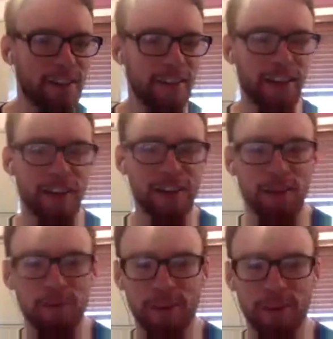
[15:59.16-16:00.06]
that ends
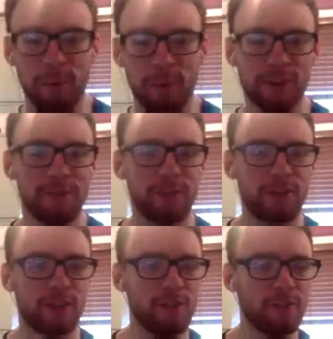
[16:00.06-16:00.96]
up with a positive
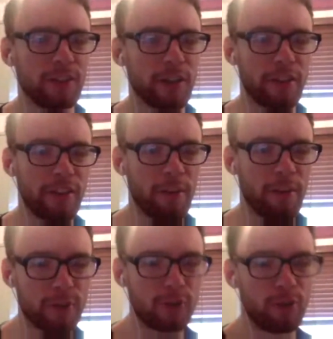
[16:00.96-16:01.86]
result, either that
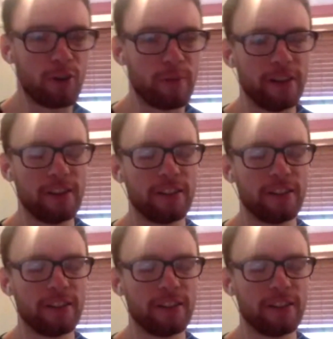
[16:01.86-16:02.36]
be a draw or a win.